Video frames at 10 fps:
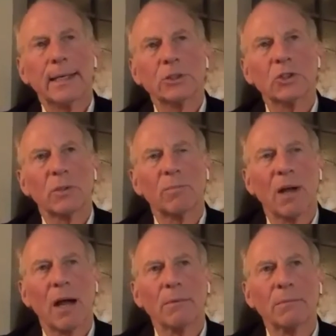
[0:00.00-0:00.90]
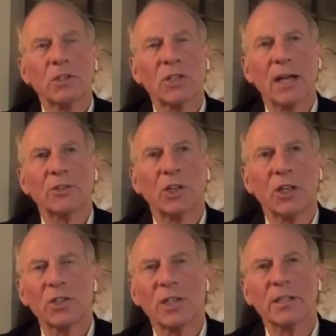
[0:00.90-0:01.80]
So the problem is not
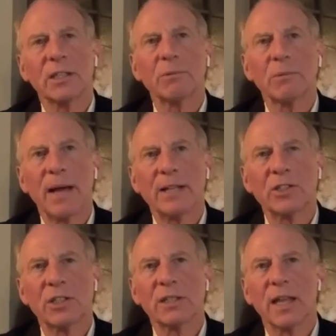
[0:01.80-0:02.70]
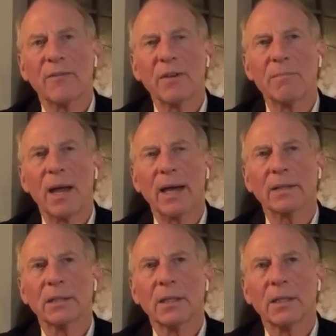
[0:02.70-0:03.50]
just that diplomats didn't have impact,